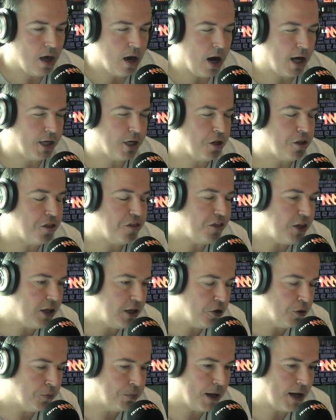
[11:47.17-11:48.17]
I don't think
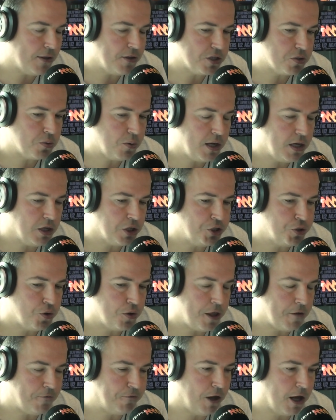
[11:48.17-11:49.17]
he'll play this week and join
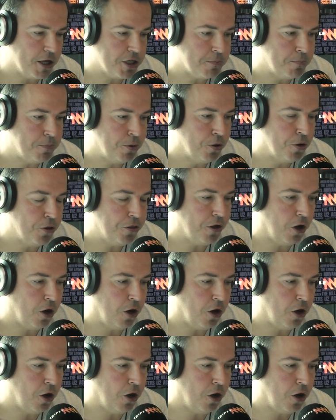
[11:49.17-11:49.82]
their flight to Perth